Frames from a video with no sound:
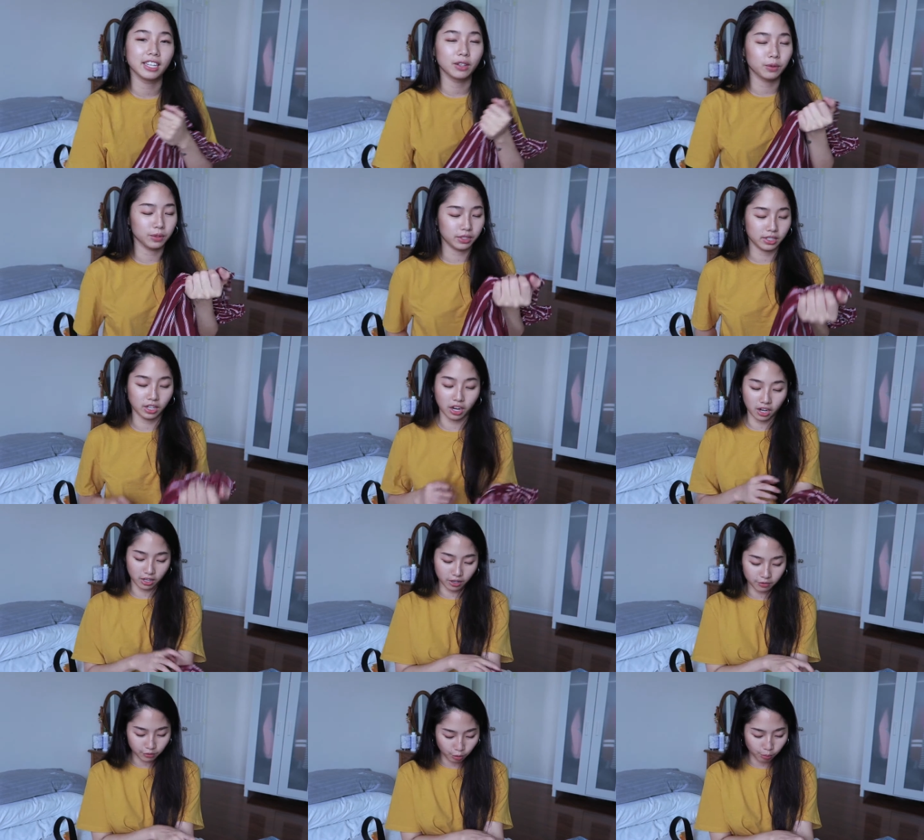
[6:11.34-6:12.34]
it. It was
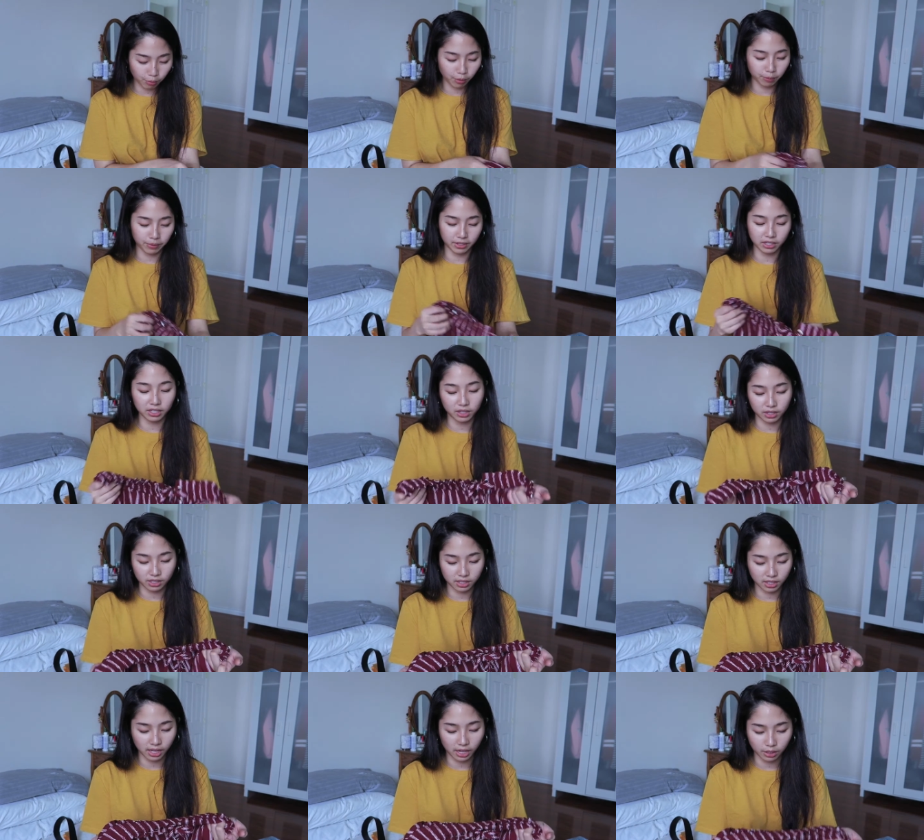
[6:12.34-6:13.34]
not comfortable because
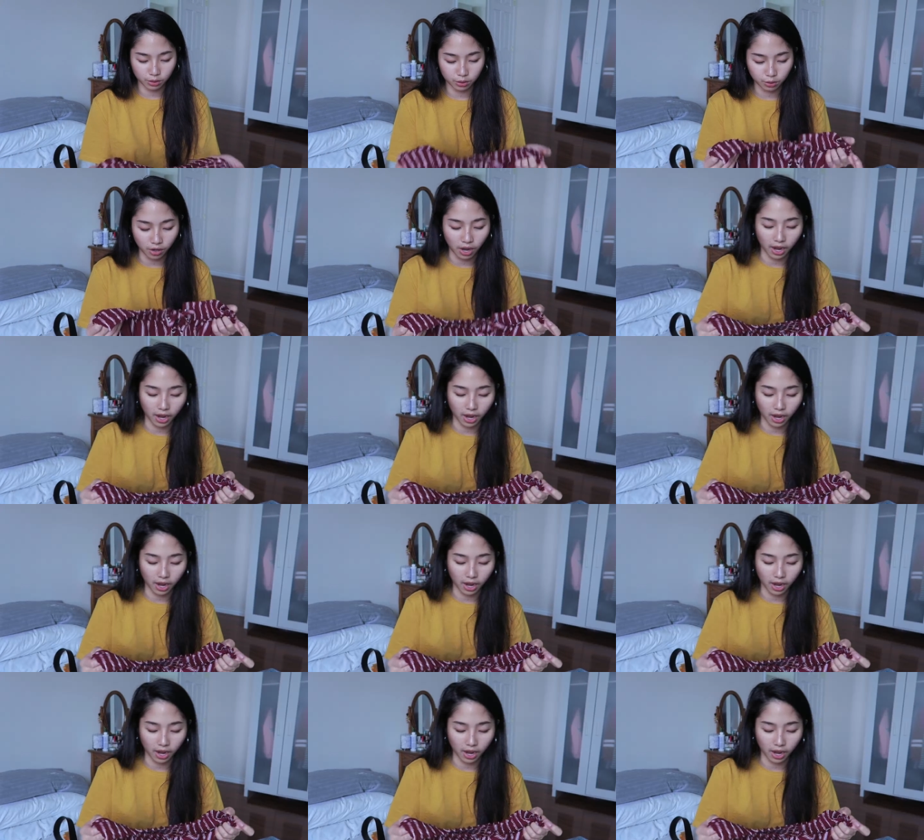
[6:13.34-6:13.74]
it's like too